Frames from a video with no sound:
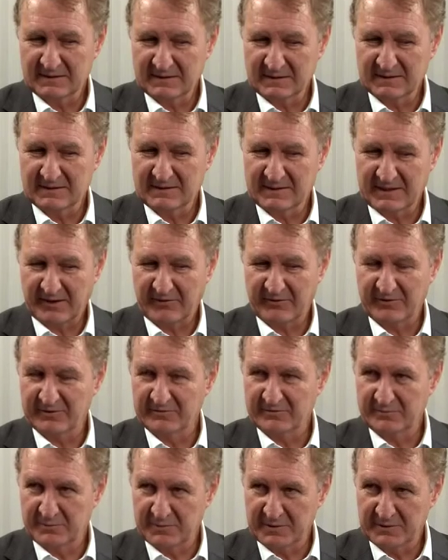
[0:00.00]

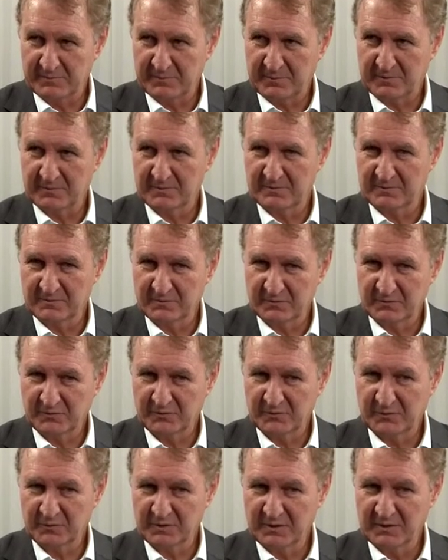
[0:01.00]
encourage people
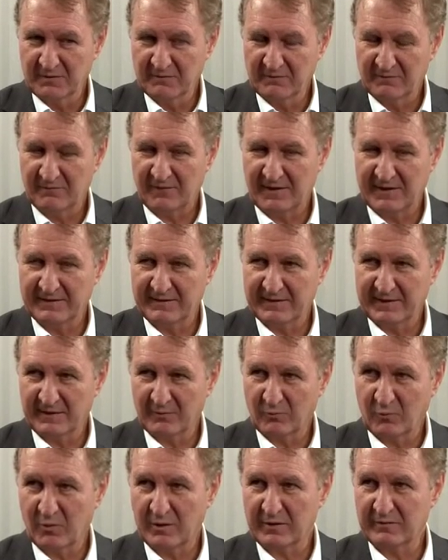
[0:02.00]
to find
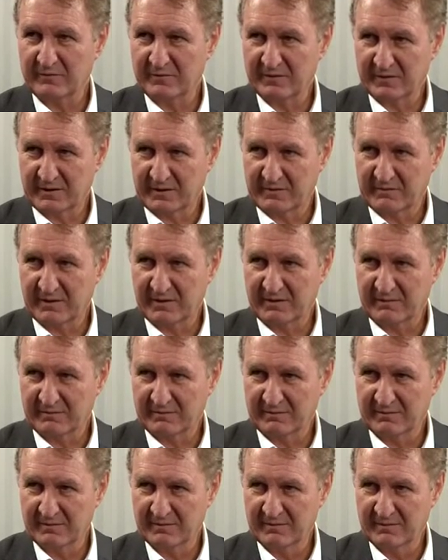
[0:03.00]
out what is in the
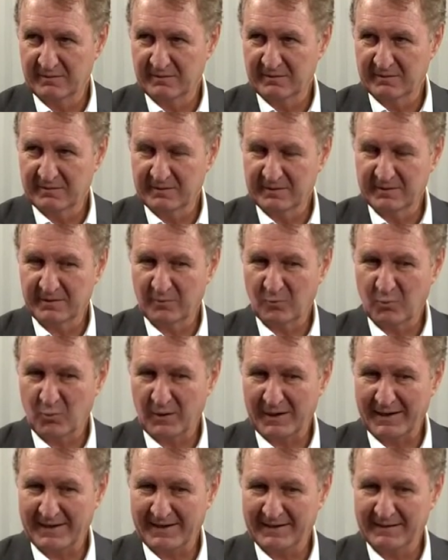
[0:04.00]
ground in a
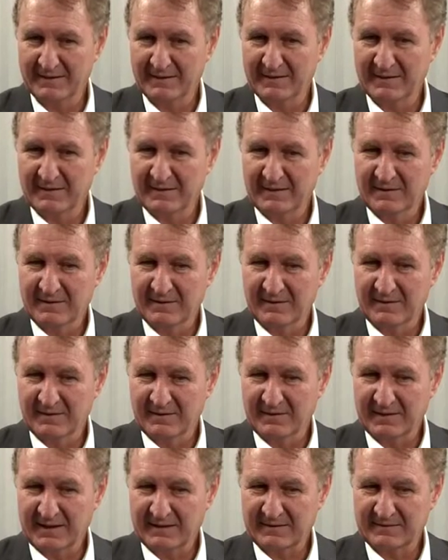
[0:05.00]
way
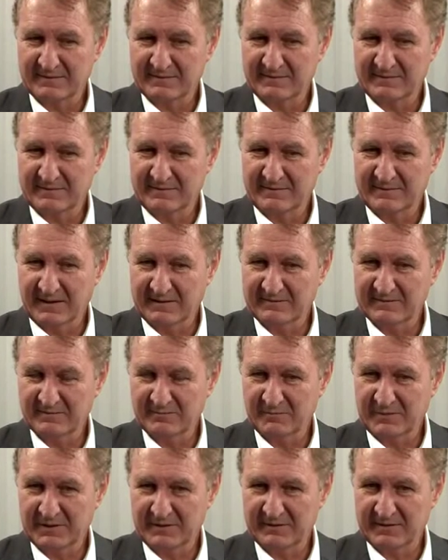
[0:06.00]
that
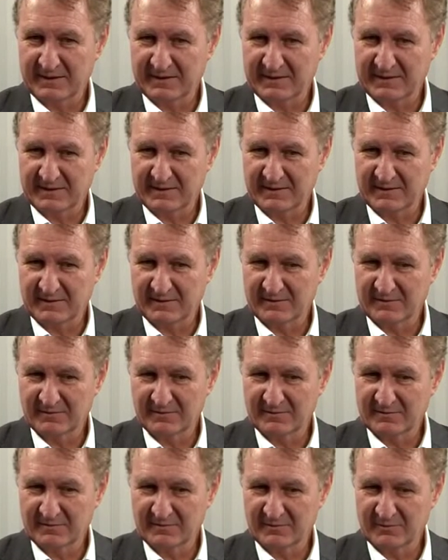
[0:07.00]
doesn't mean they're going to
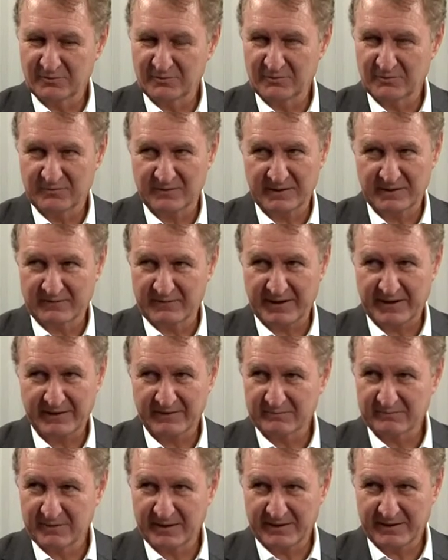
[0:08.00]
lose their
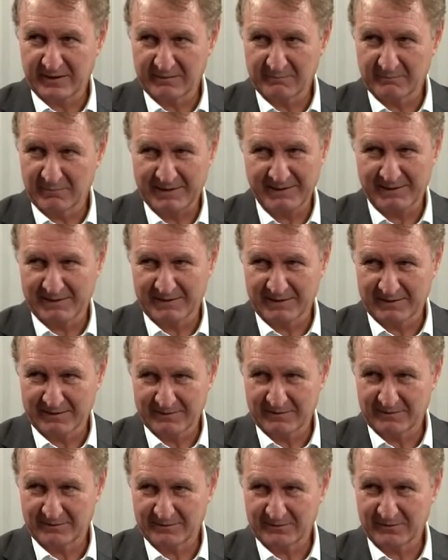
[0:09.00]
granny's money,
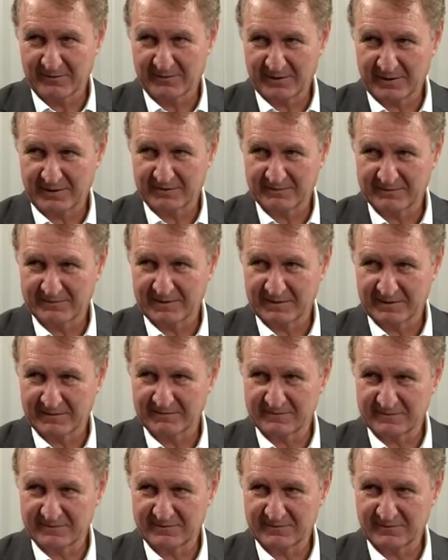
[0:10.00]
sort of thing.
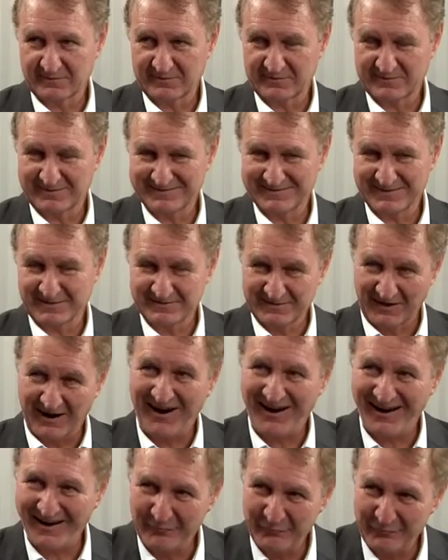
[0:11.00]
It's not such
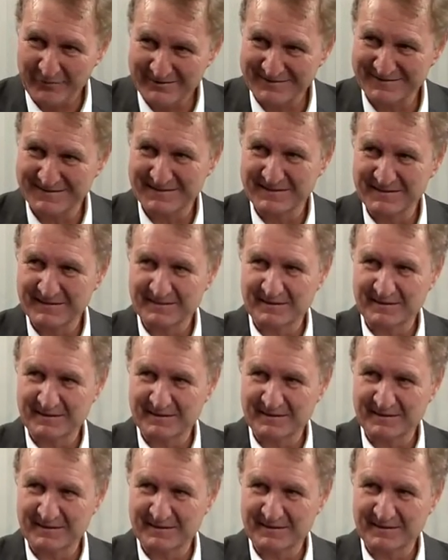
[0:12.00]
high risk.